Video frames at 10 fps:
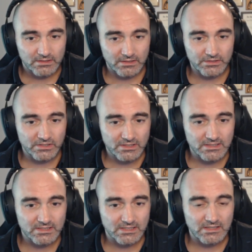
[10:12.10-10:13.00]
just to
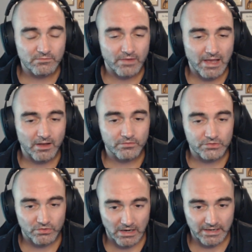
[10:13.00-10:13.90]
see valve
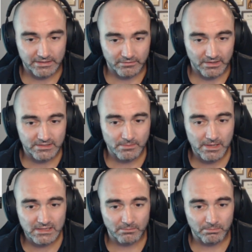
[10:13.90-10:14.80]
trying right to
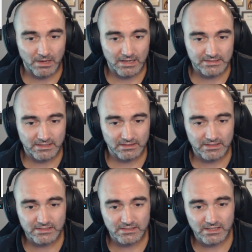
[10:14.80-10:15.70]
make the bots at
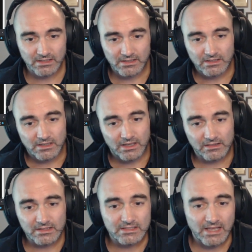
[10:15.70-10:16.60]
least at
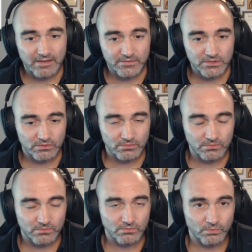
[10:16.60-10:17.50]
least have to
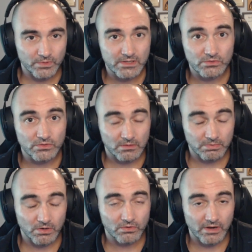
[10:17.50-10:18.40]
redo their
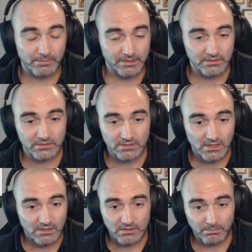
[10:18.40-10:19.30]
programming because
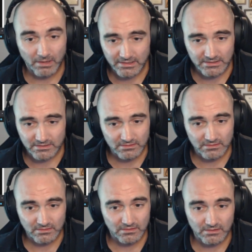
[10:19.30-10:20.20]
the bots
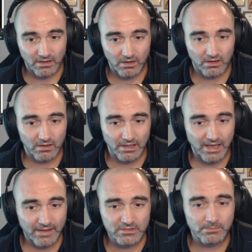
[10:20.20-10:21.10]

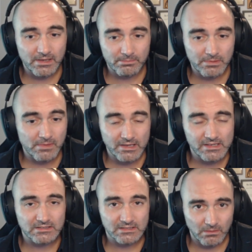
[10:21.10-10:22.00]
have to make be
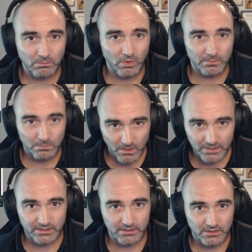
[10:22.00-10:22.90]
making someone
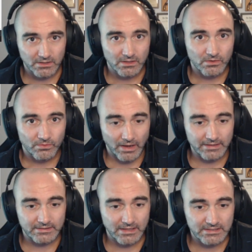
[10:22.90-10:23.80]
money
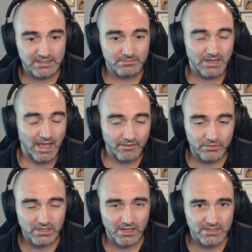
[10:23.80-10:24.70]
right? They seem to
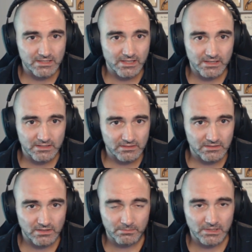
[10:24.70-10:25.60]
advertise things
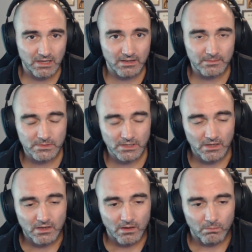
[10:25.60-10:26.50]
sometimes,
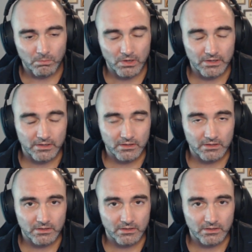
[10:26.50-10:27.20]
but